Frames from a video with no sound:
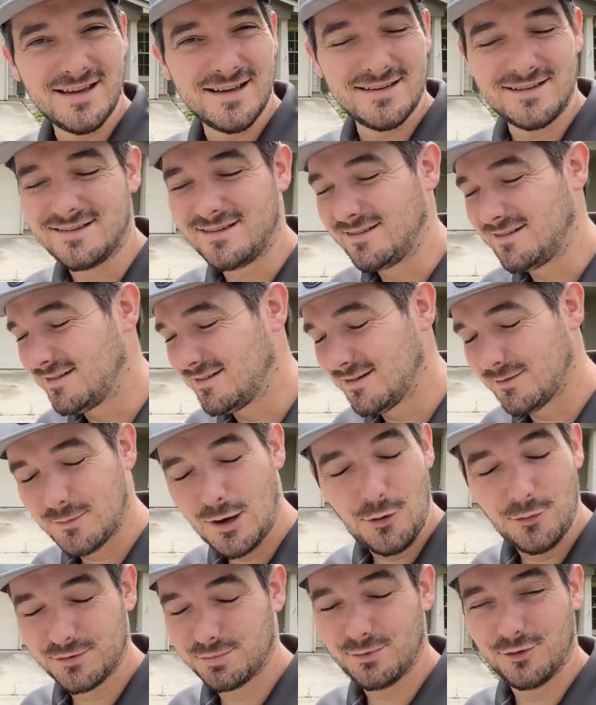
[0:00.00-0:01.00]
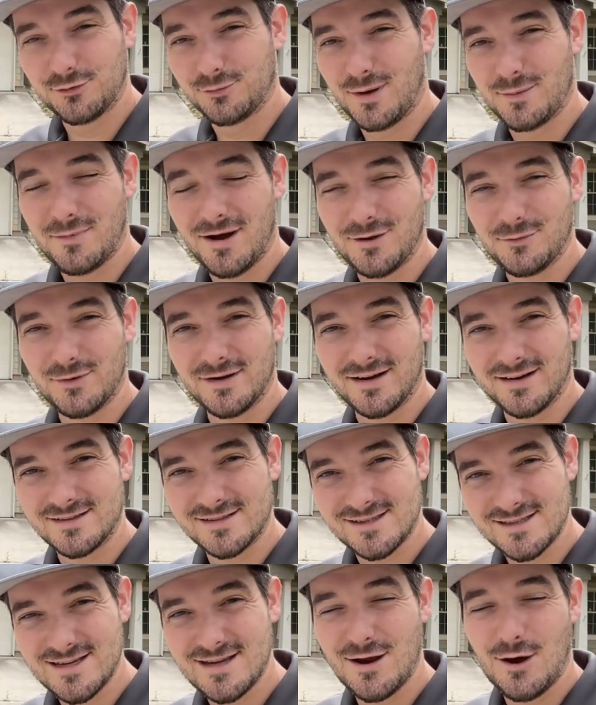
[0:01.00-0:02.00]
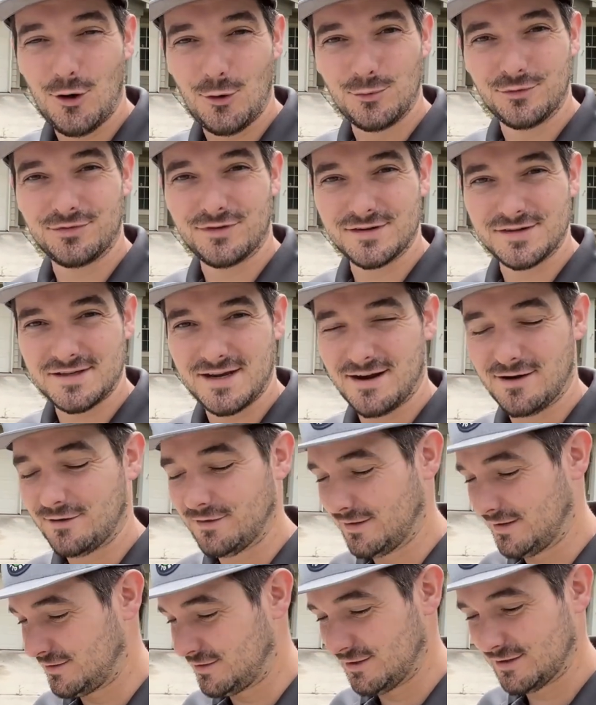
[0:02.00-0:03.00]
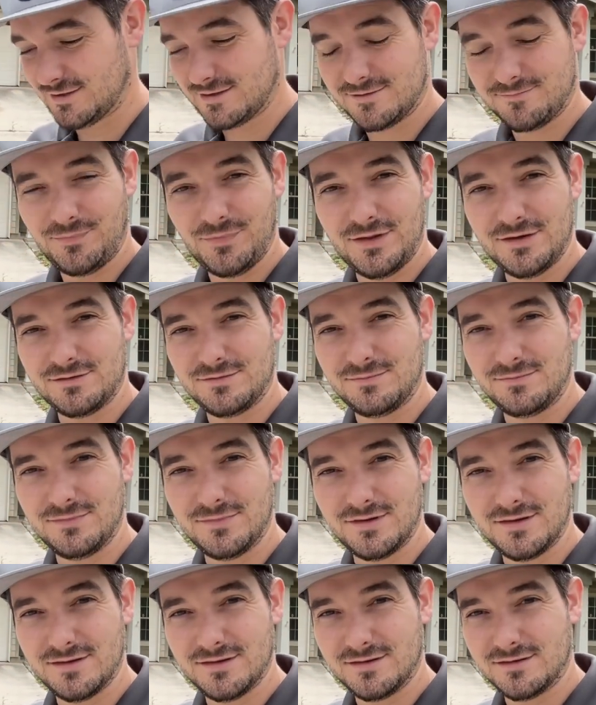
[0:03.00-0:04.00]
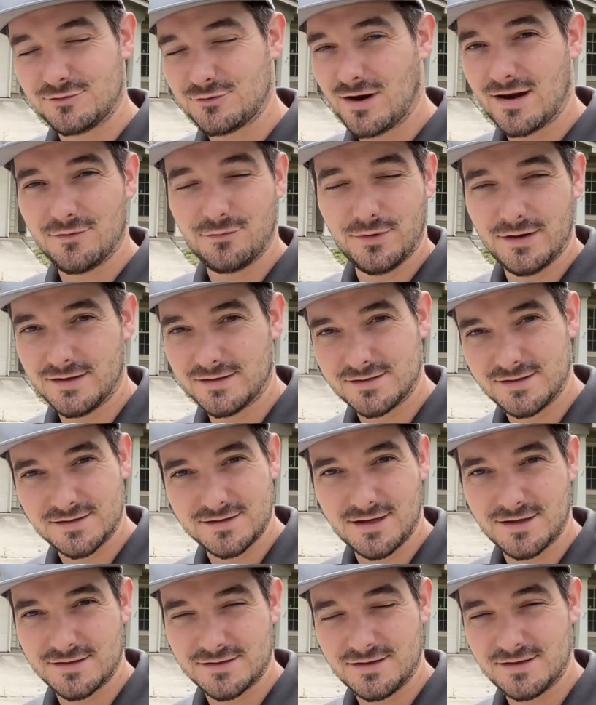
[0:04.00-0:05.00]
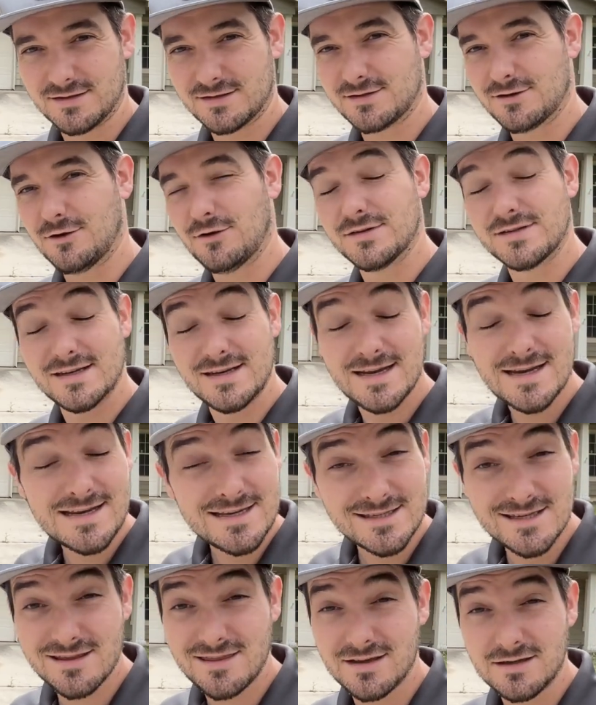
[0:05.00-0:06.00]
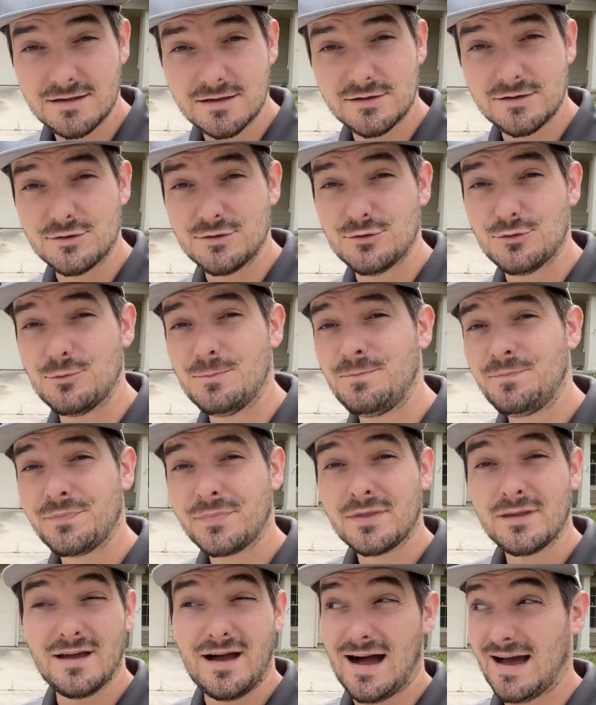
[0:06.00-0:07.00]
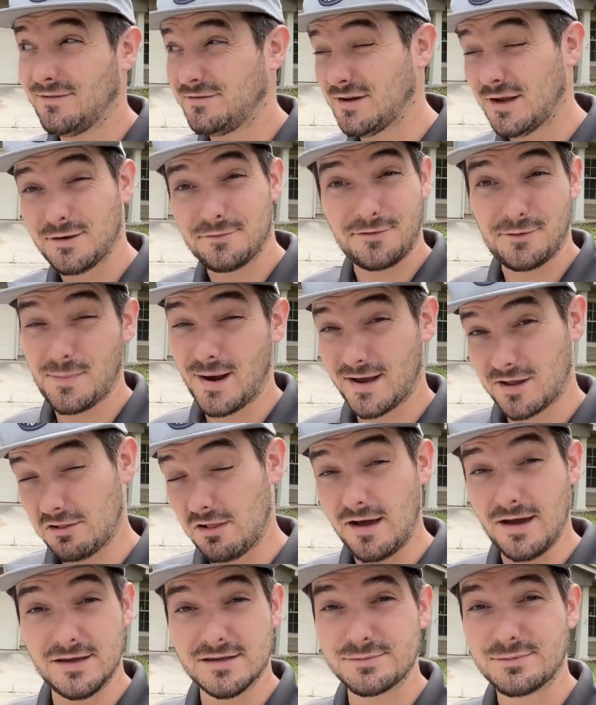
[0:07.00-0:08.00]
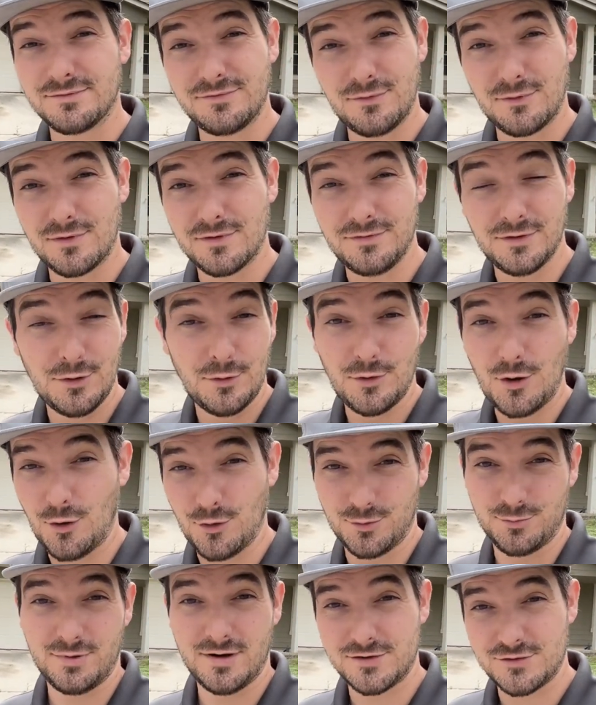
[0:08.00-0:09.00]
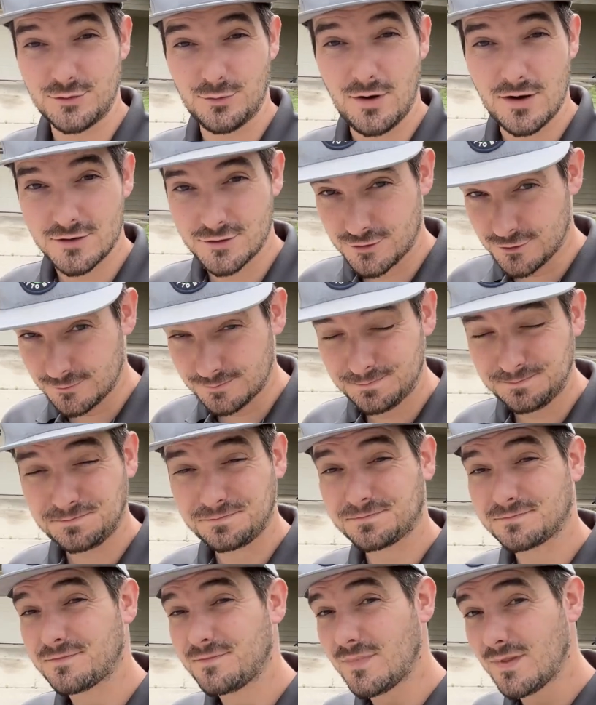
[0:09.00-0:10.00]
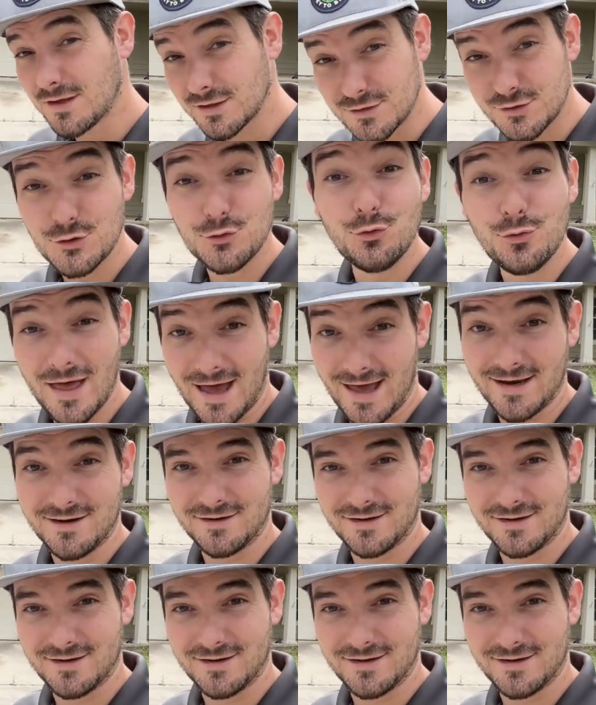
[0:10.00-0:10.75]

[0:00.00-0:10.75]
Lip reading: It always blows my mind when I see homes for sale and it's just, the driveway is disgusting. So it's an easy thing to do. I've done it for my clients before. If you don't own a pressure washer, do that.